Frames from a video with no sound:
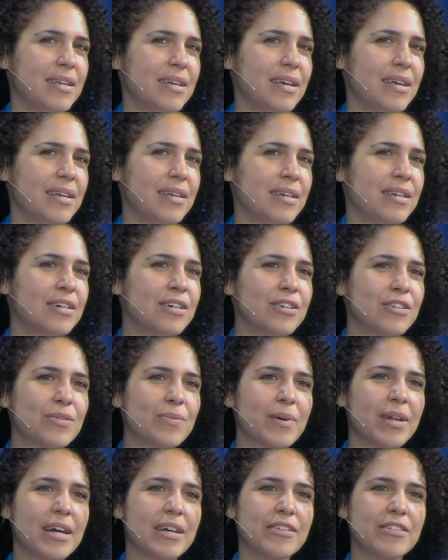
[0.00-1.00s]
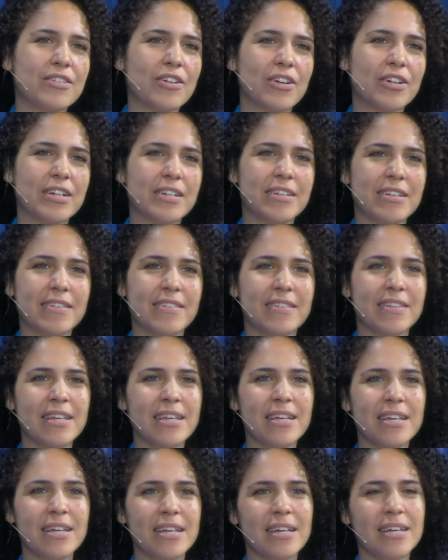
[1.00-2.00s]
here's what I started to
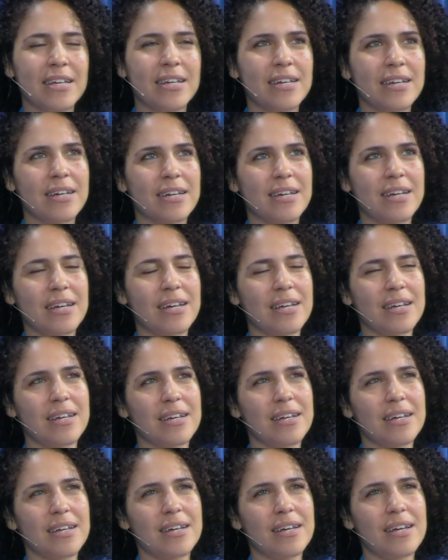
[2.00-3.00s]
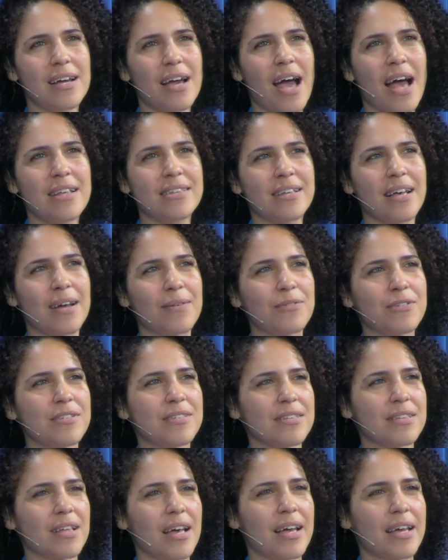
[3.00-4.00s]
see as I
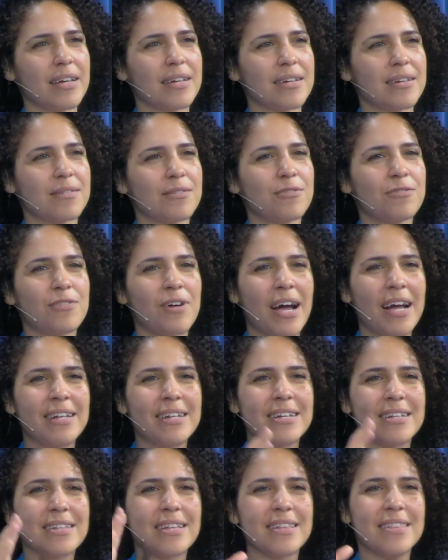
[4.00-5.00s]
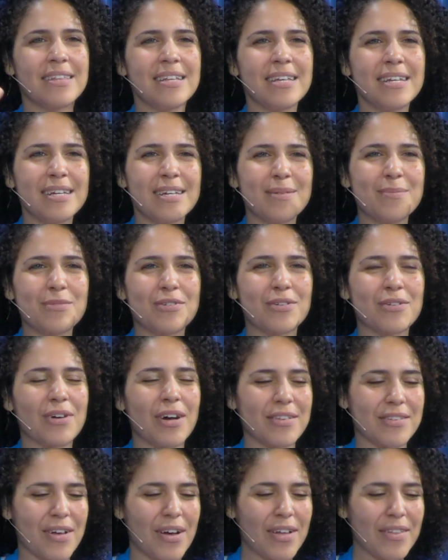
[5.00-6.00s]
was like finding the themes
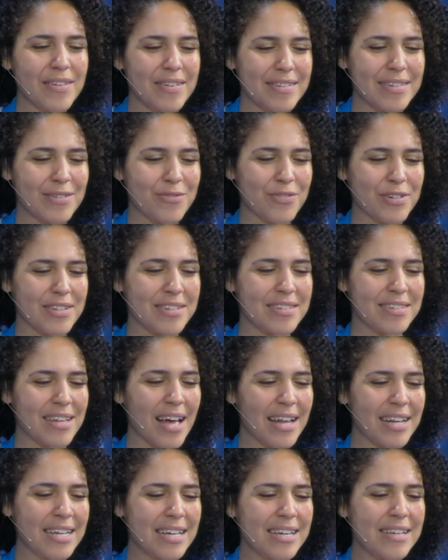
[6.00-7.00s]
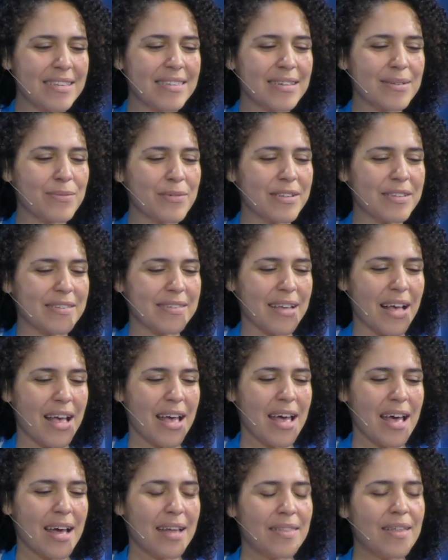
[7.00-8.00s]
across all these different studies. It was
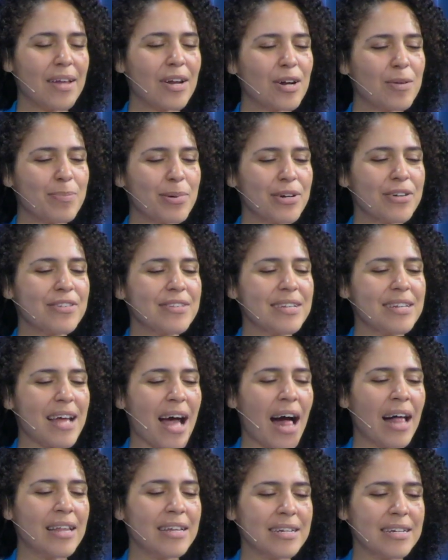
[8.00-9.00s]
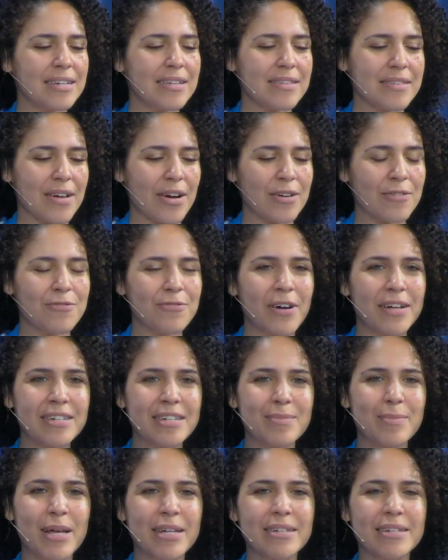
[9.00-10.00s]
that our personalities are
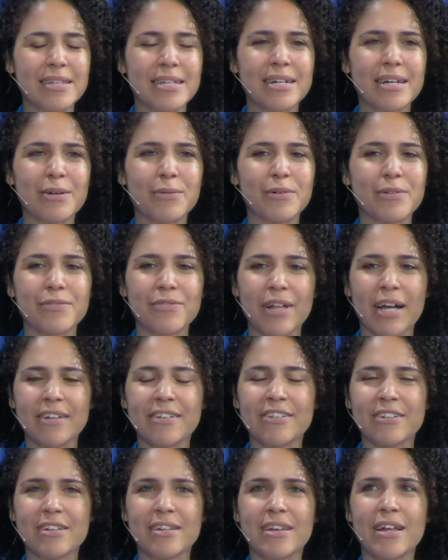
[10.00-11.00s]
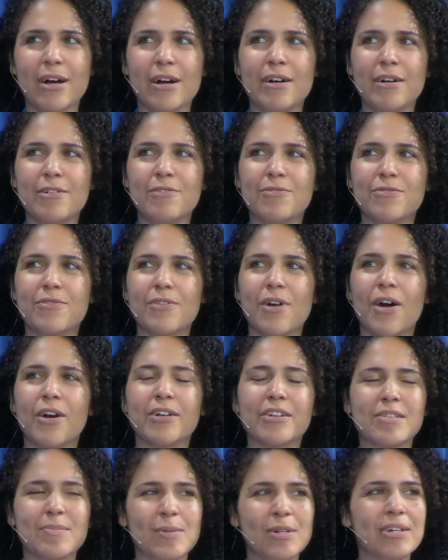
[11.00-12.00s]
fundamentally a reflection of our
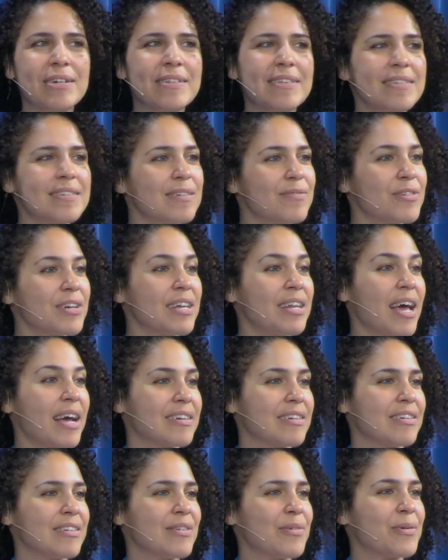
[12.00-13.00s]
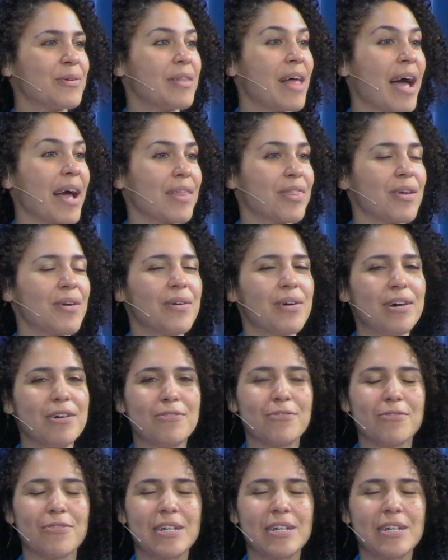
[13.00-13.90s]
experiences of connection or lack thereof.